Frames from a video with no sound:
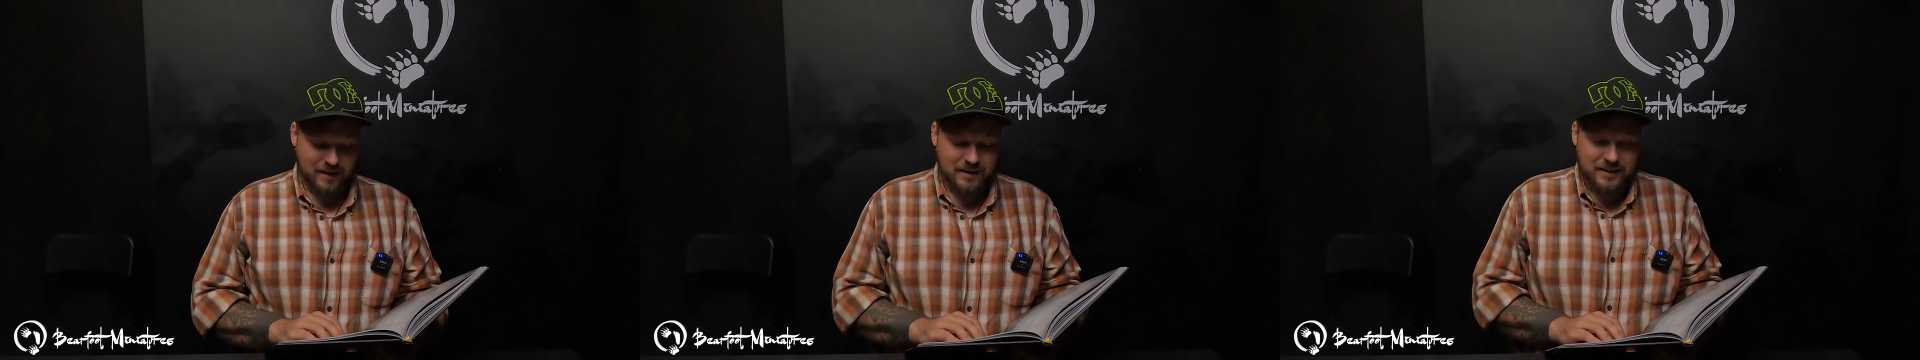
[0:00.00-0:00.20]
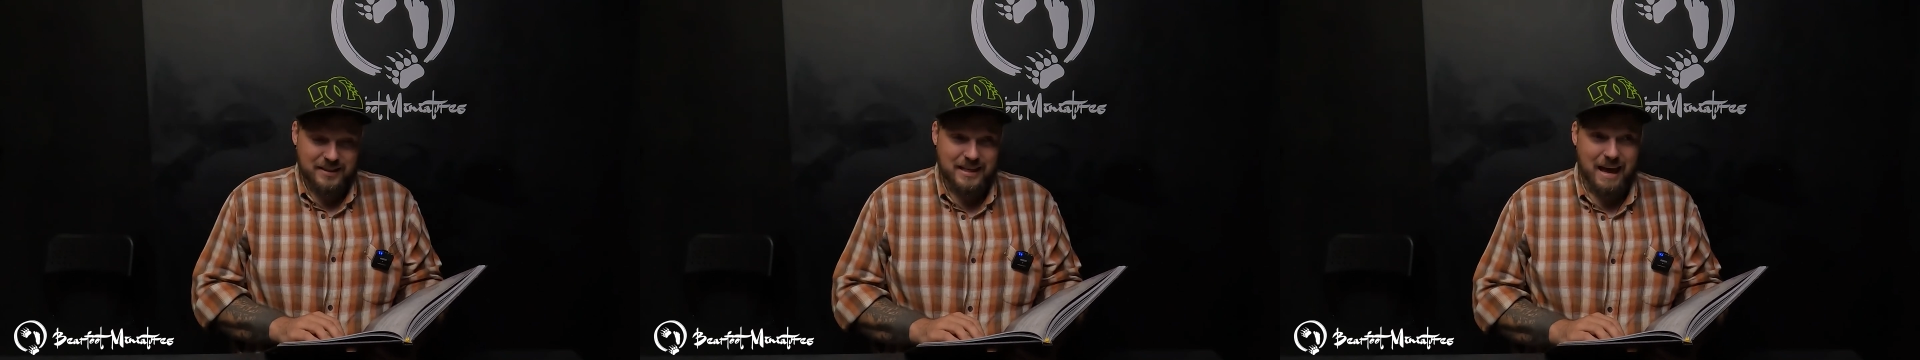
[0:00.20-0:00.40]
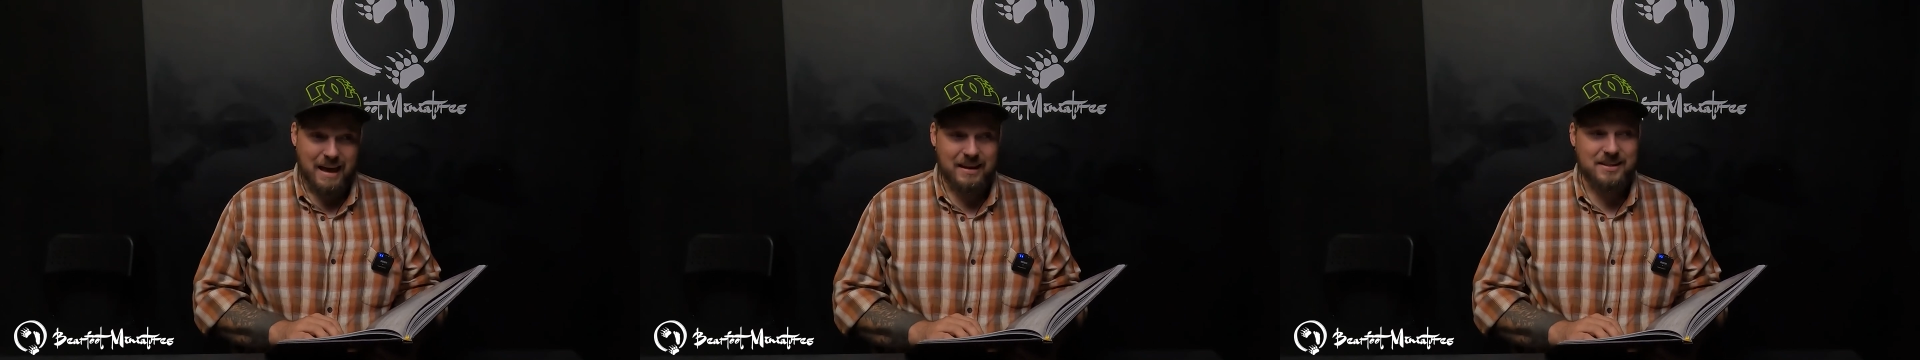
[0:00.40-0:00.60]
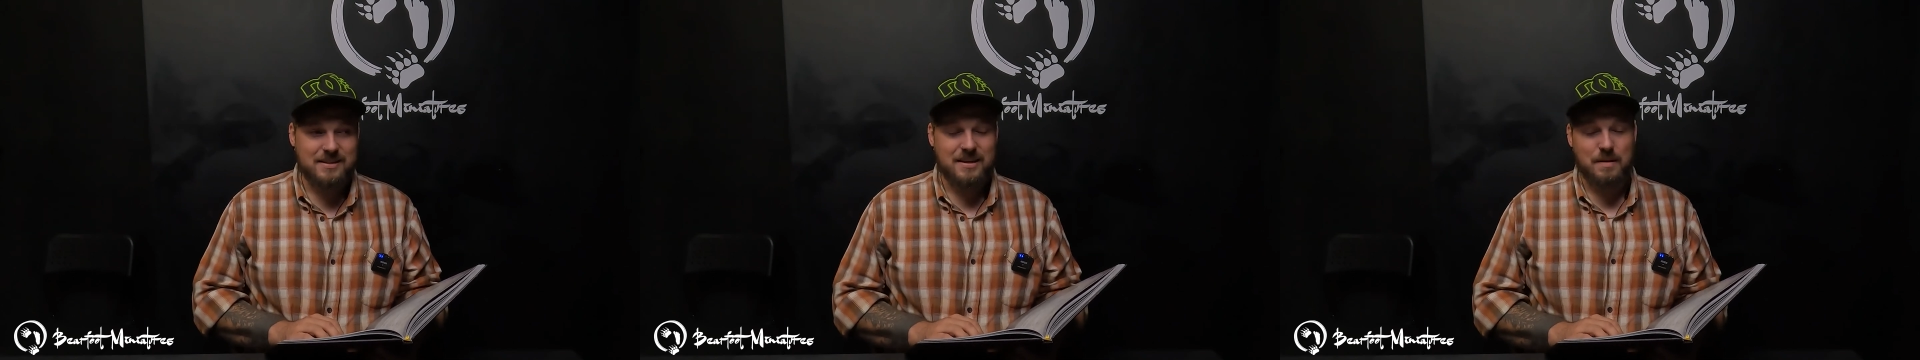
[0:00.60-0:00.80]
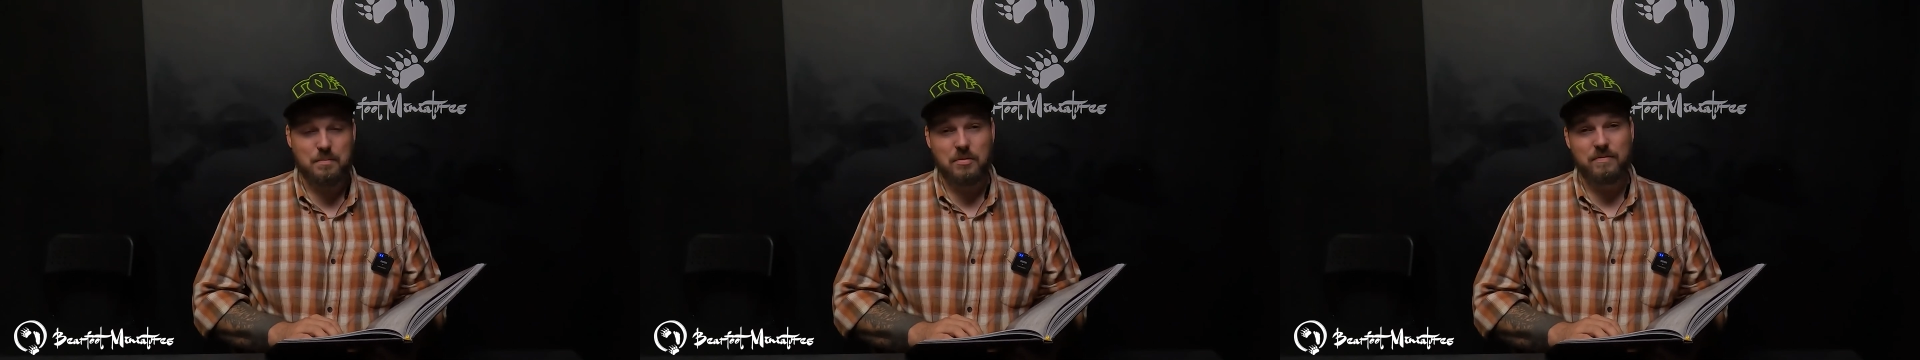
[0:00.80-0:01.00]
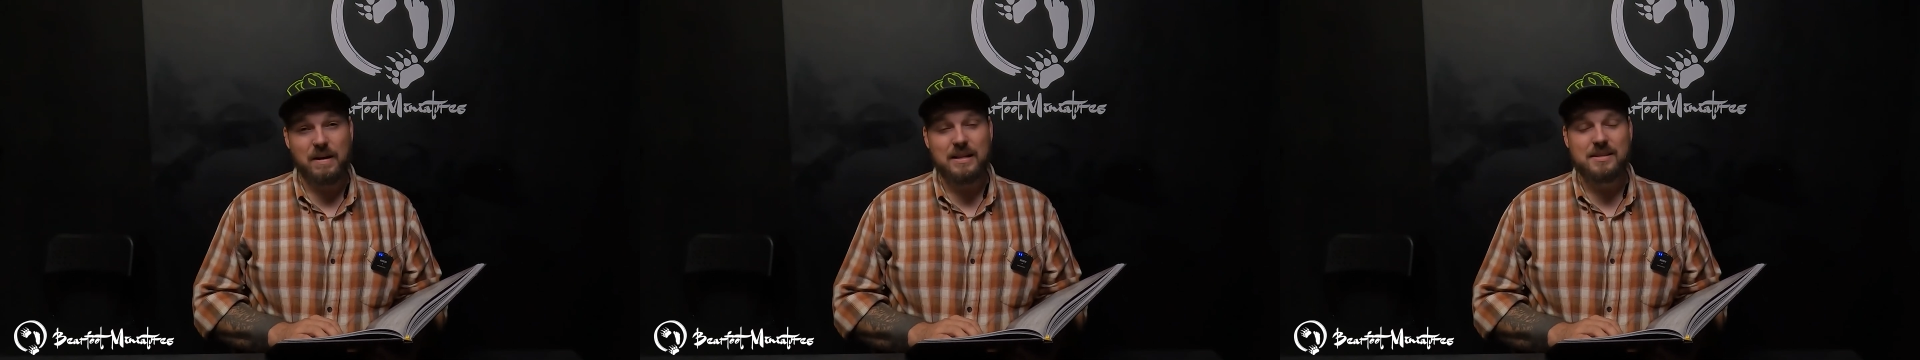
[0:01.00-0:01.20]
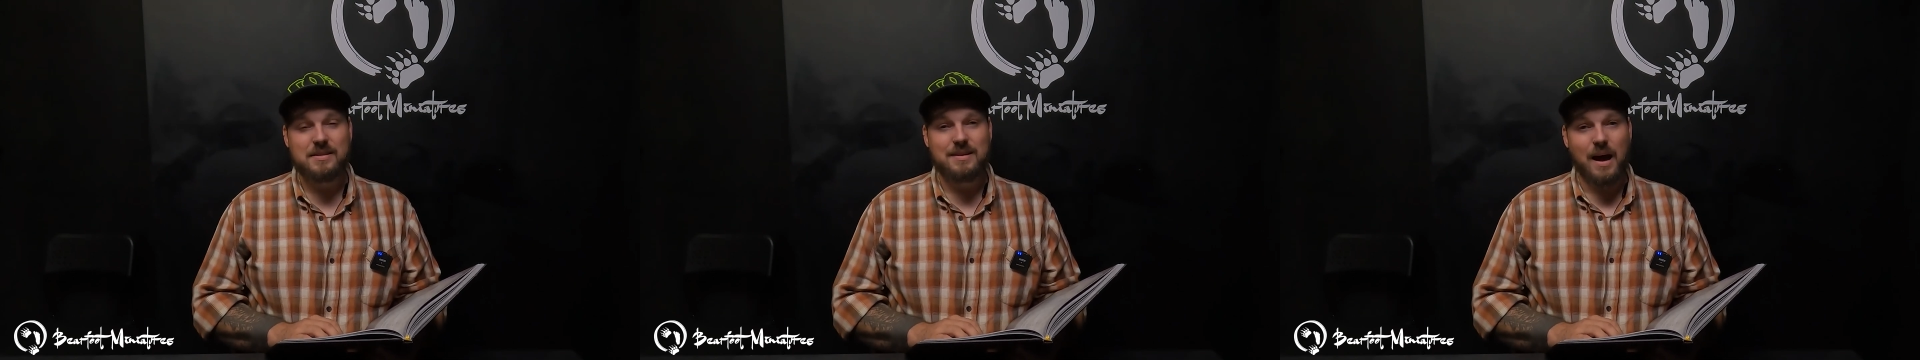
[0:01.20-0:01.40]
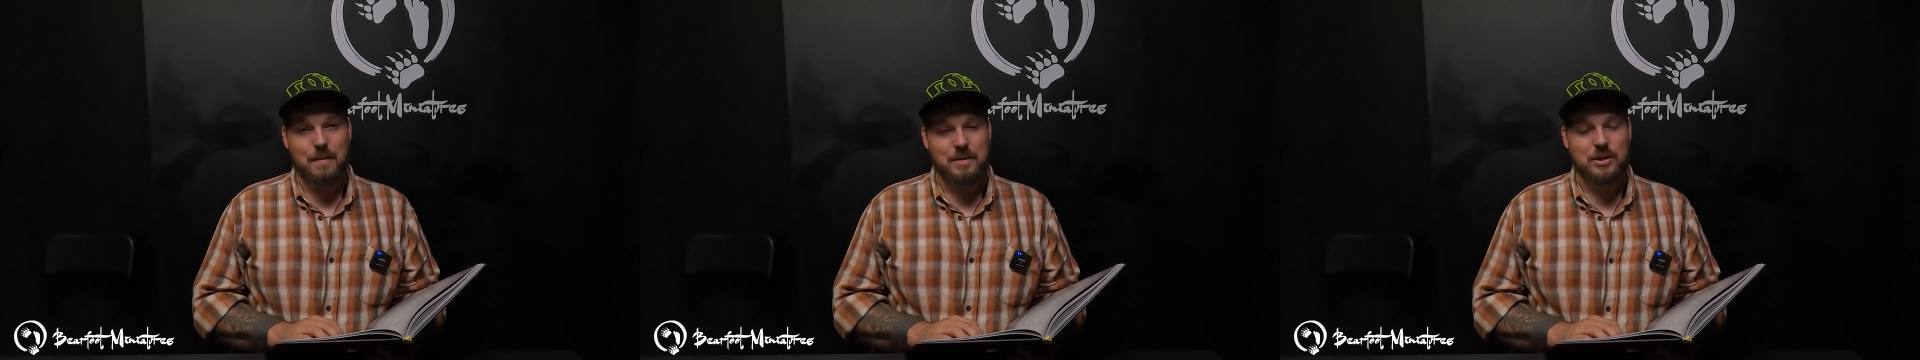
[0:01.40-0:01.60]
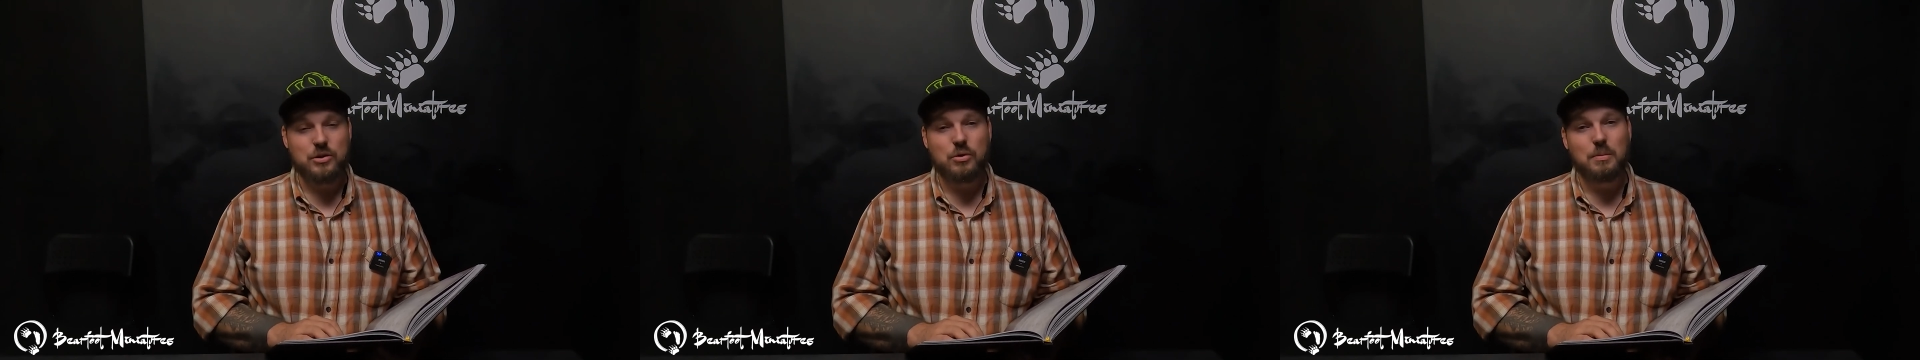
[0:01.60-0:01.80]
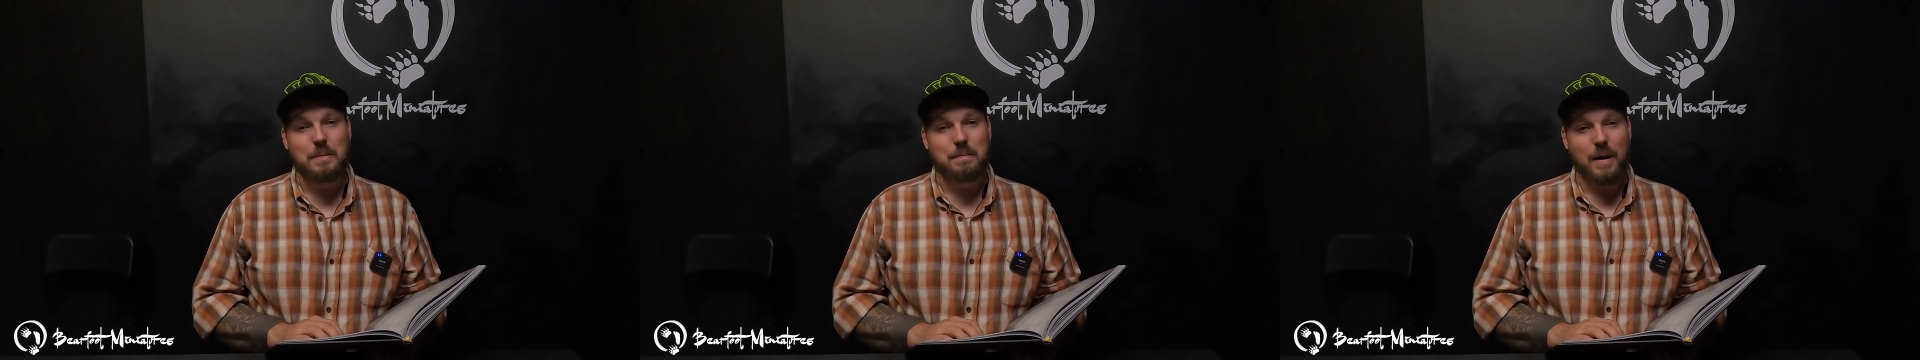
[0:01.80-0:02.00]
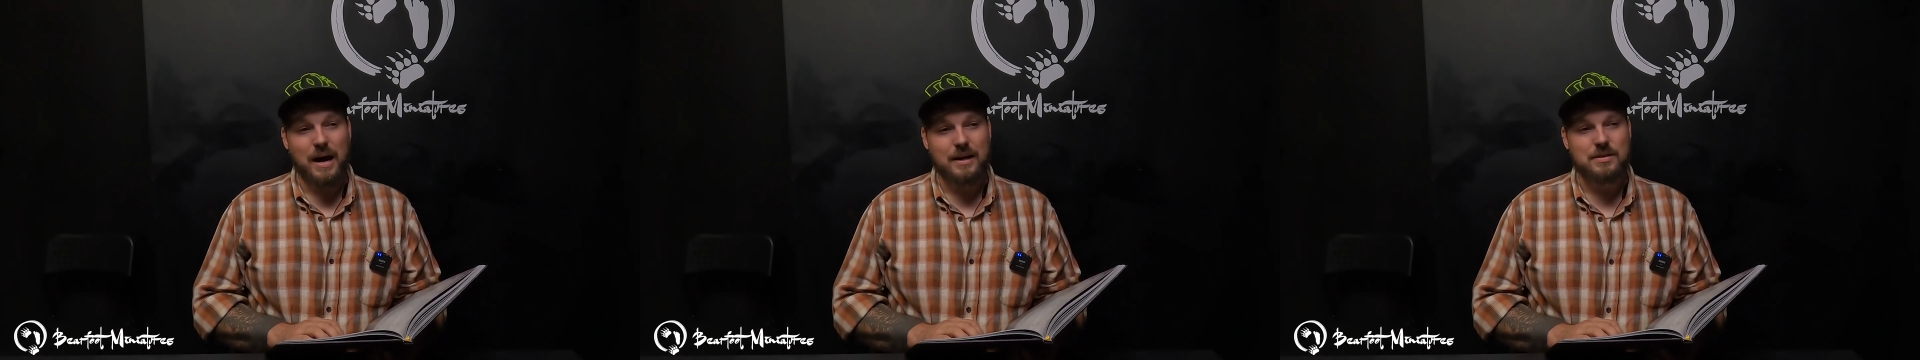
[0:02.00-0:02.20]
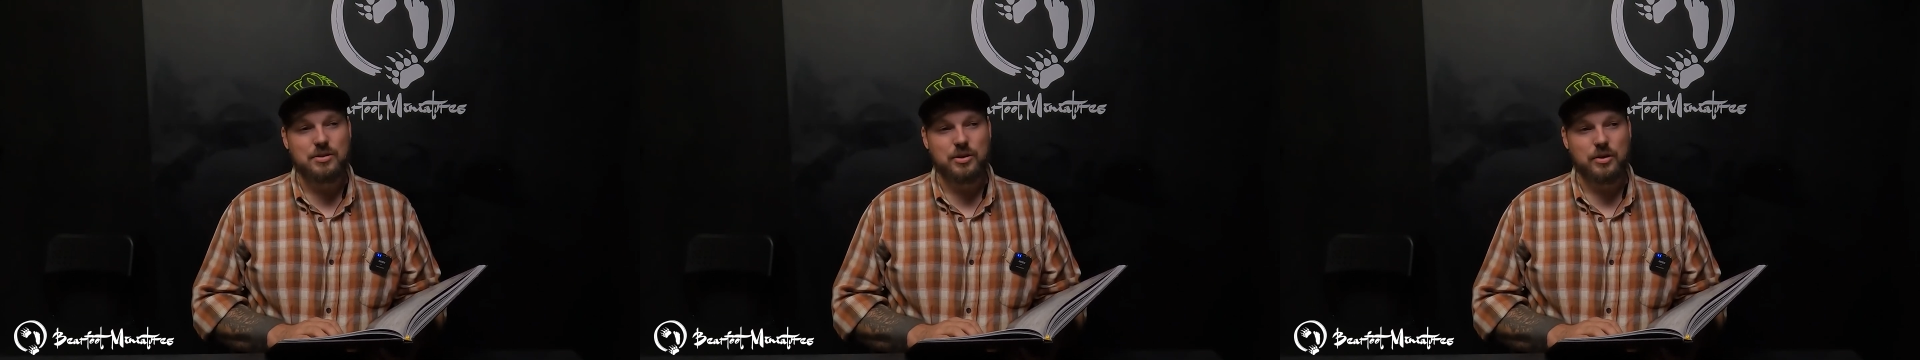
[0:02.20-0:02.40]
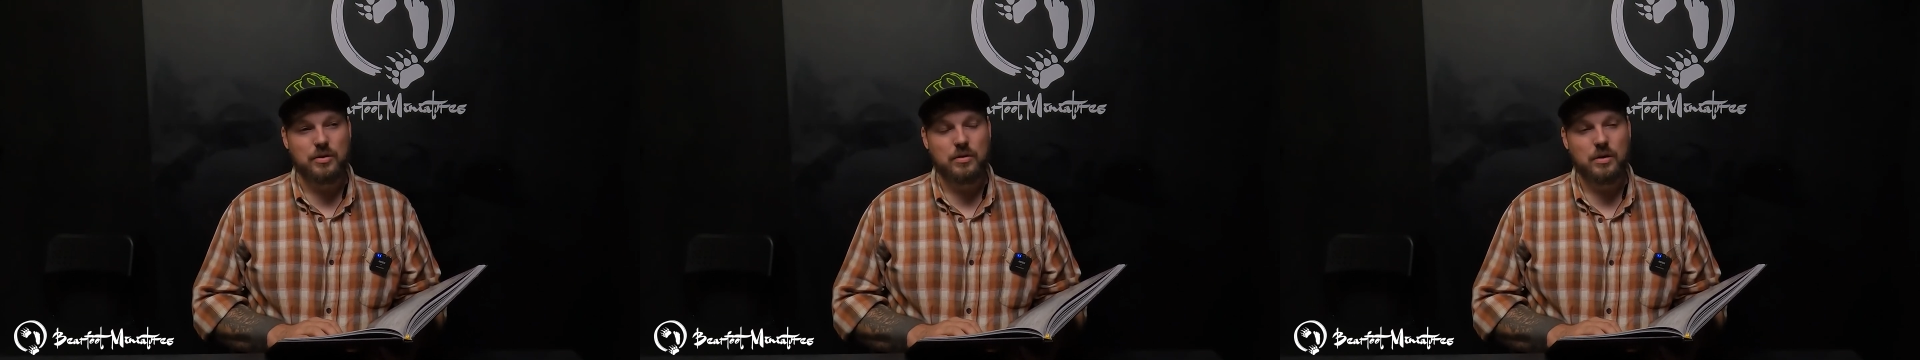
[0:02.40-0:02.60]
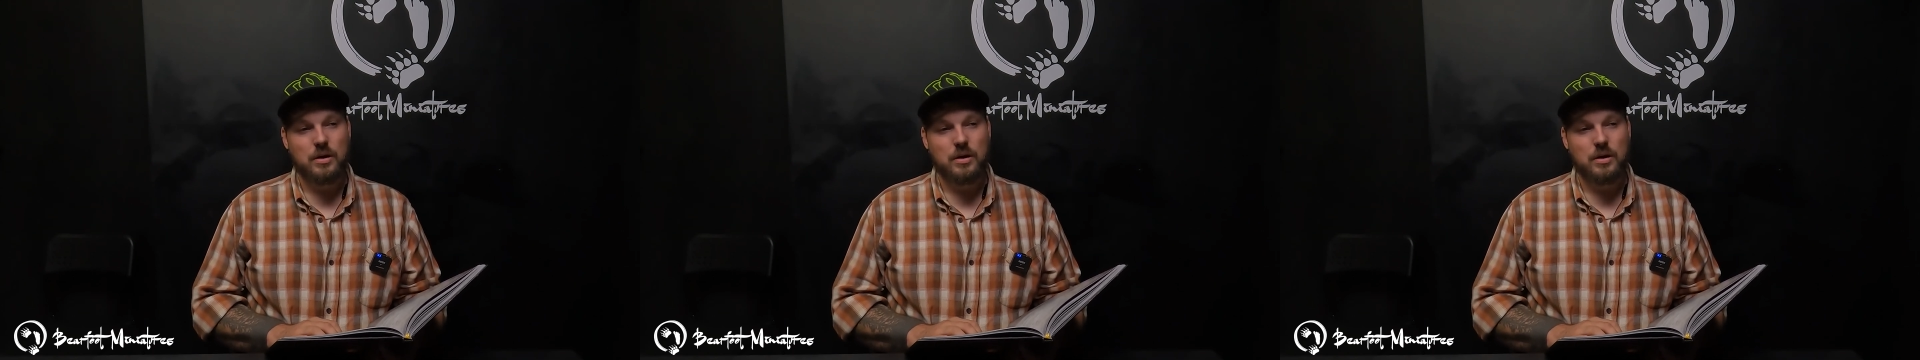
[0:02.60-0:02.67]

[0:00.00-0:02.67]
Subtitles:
Yes, it prevents damage coming back to you.